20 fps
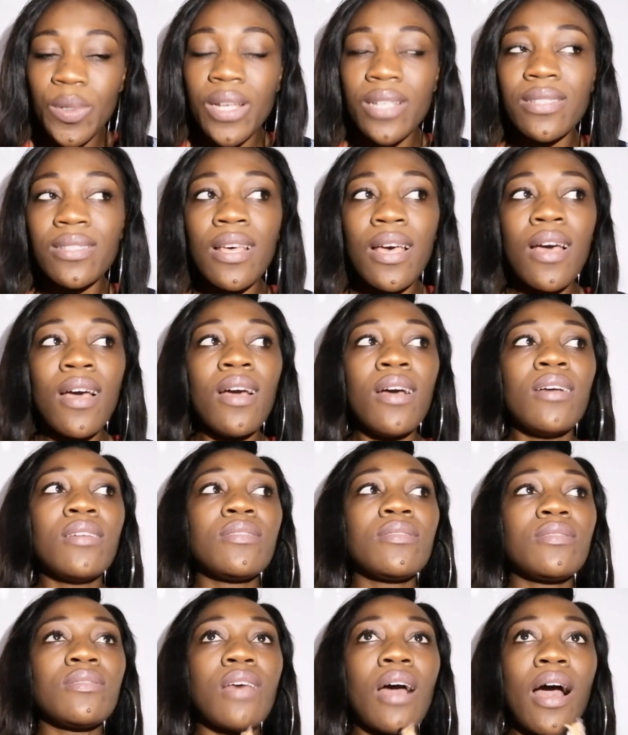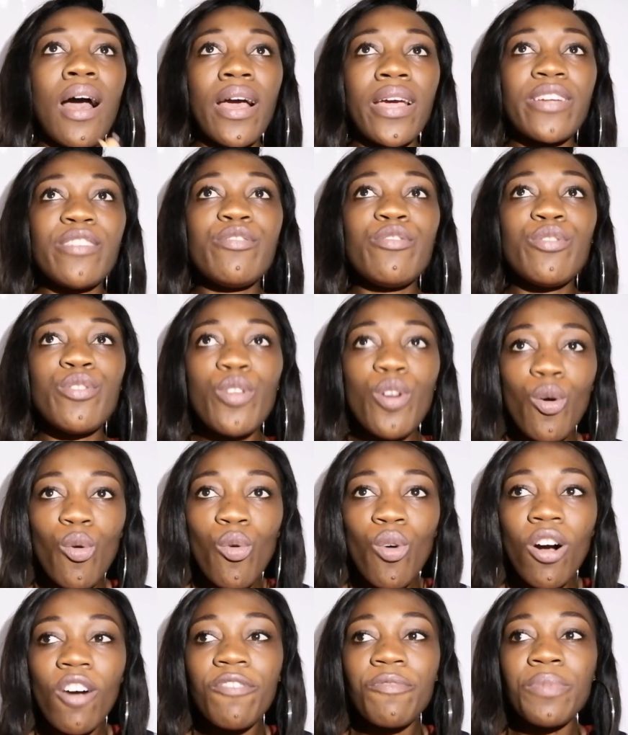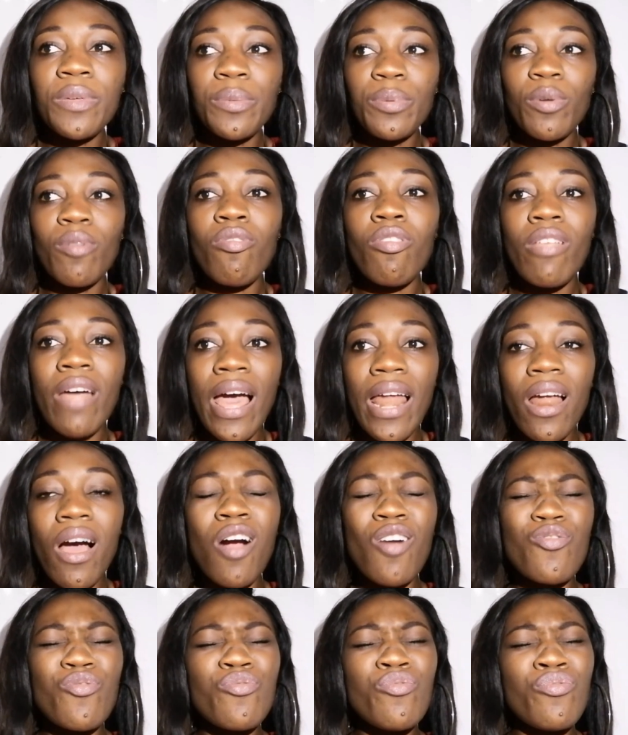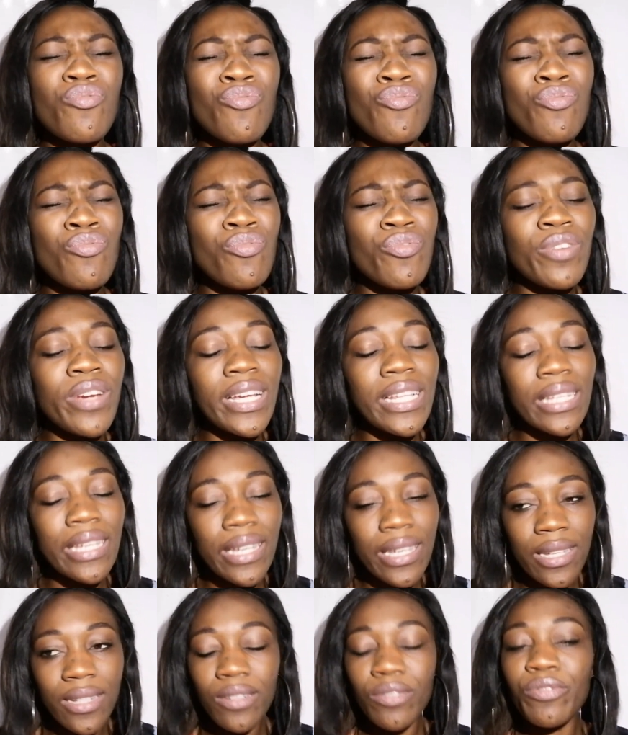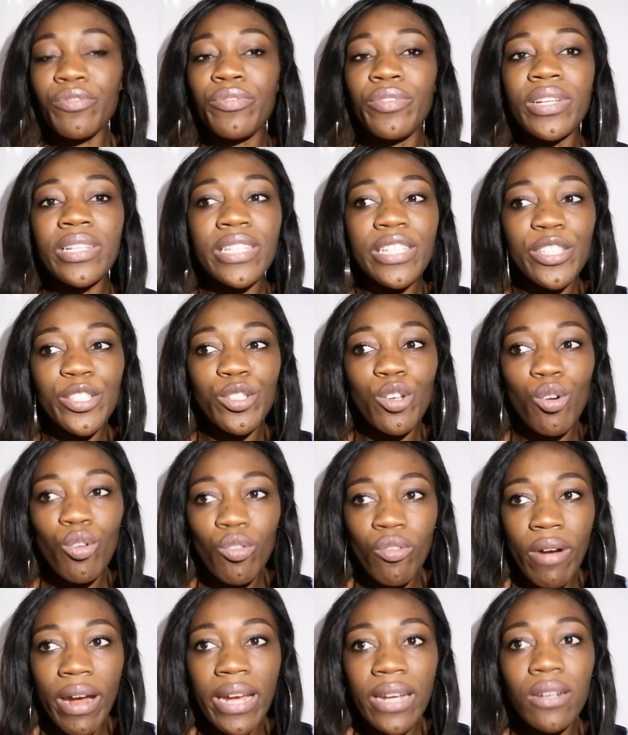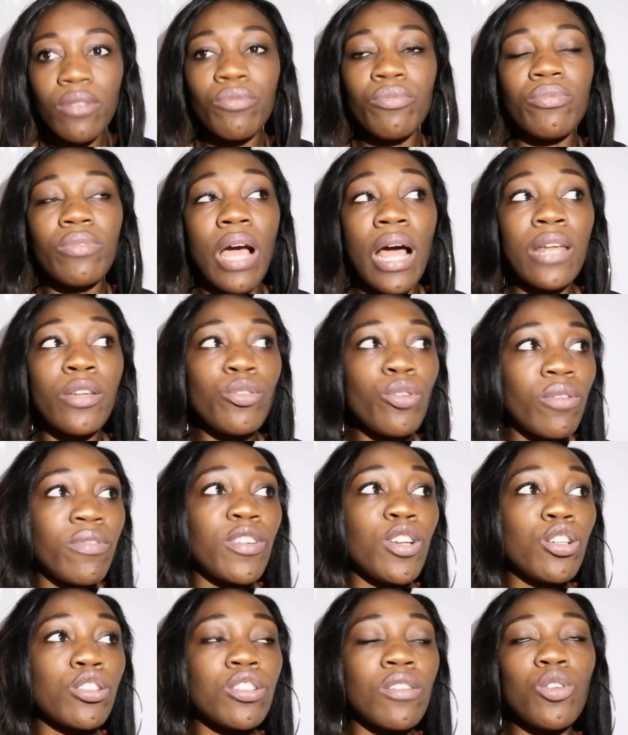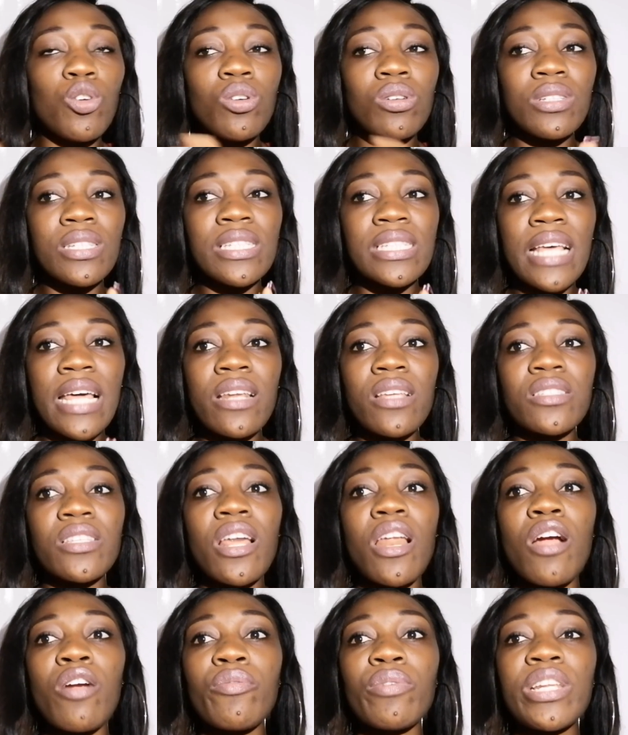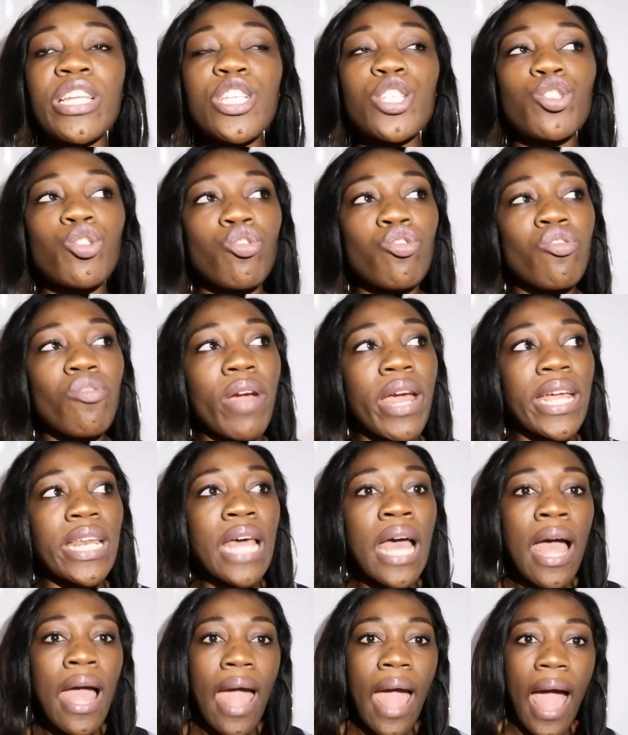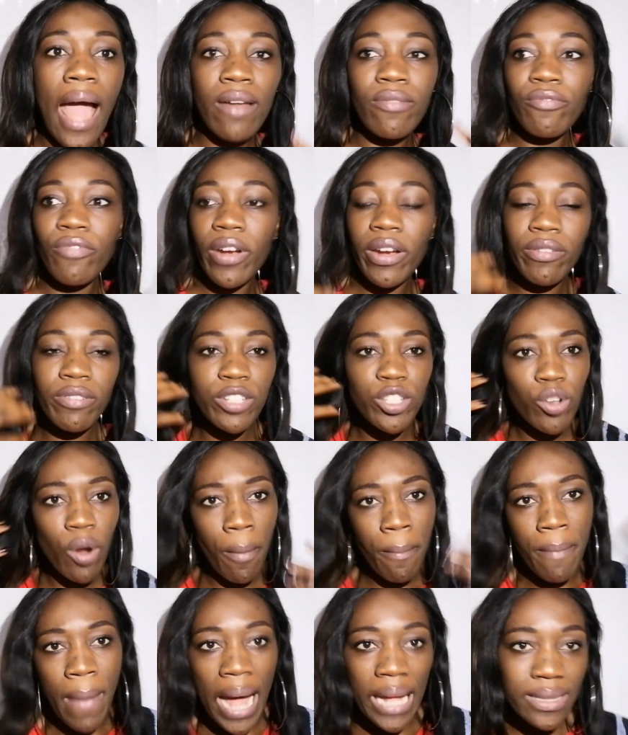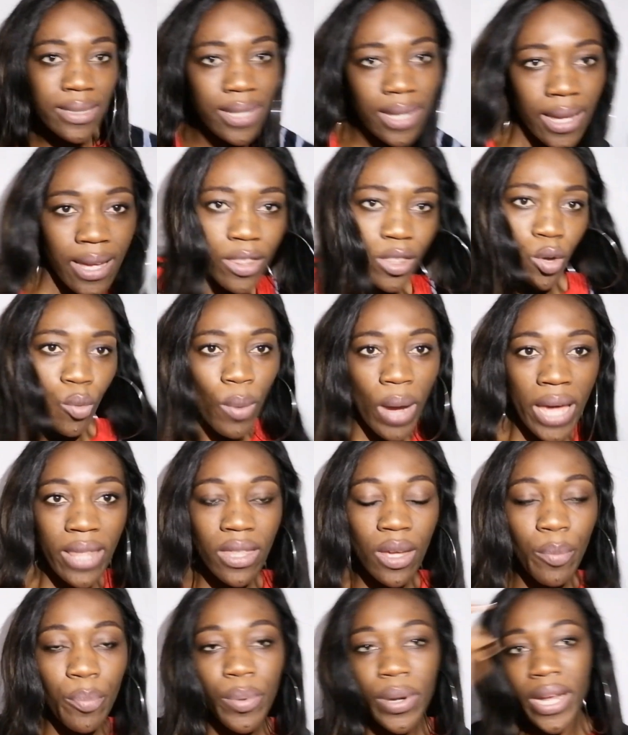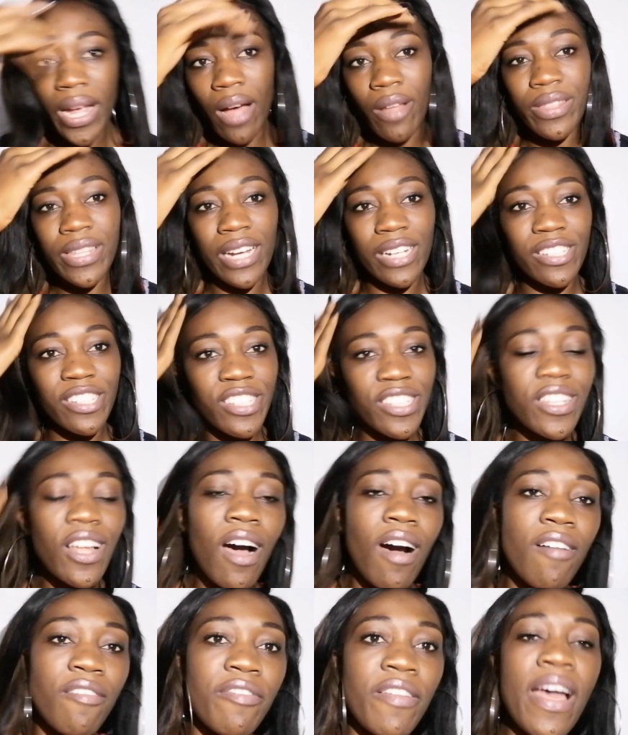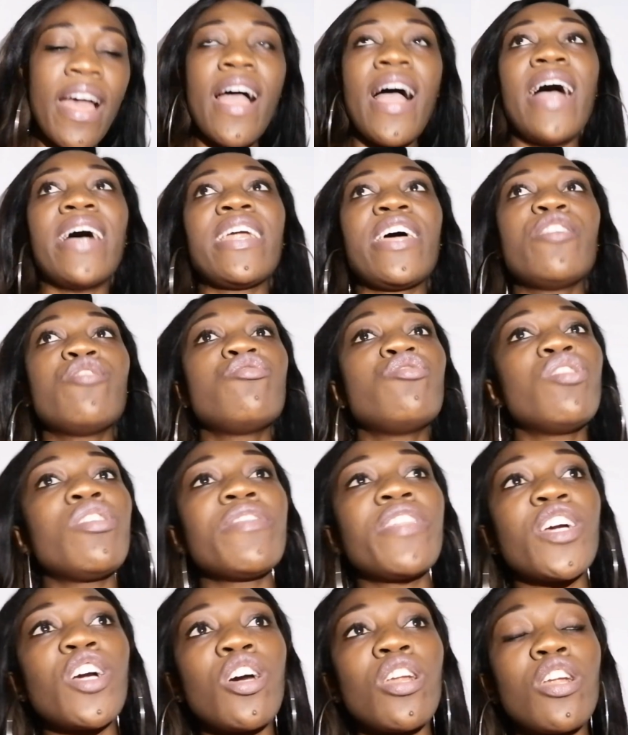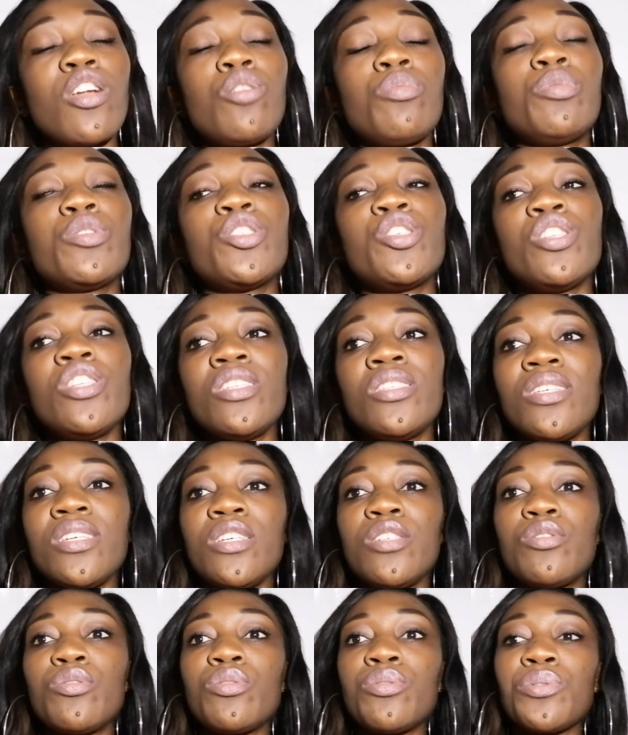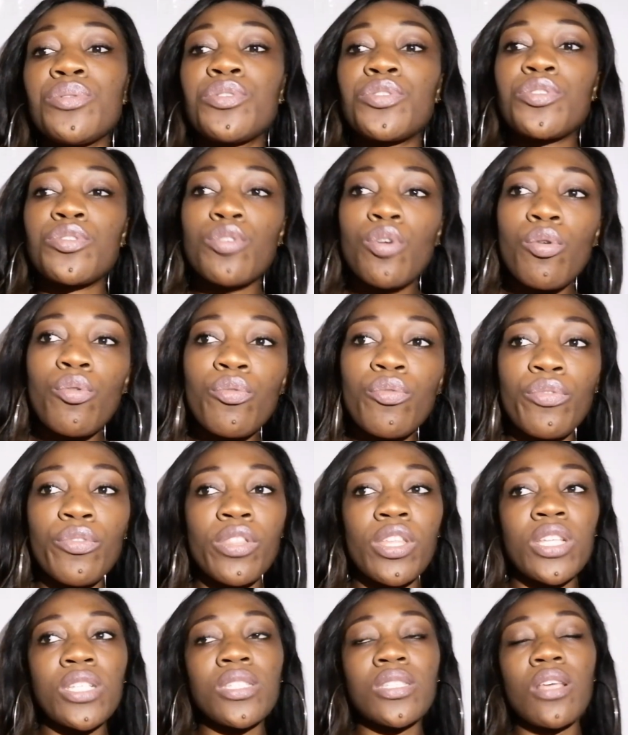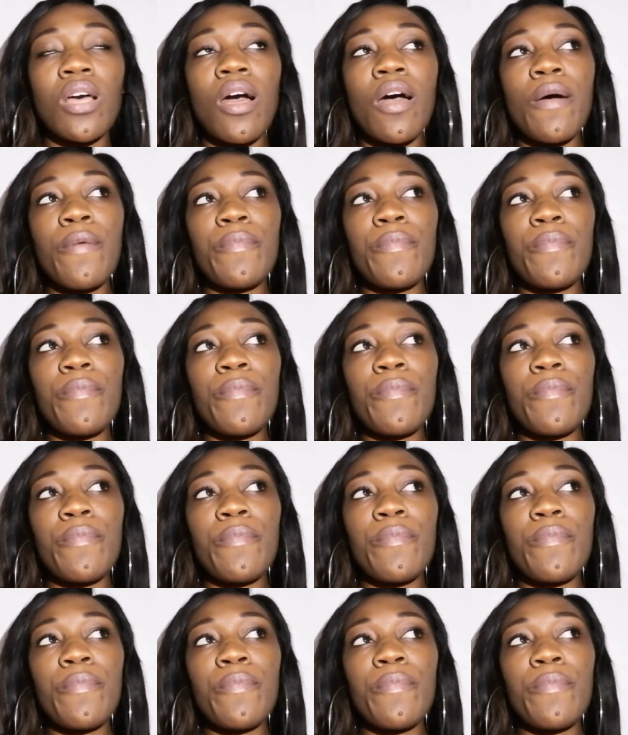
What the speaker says: because I know of people that are really, really so great. I know of a lot of local designers that are really so great and very dramatic in the way they bring out their stuff. And I don't know if they got an opportunity to sew for this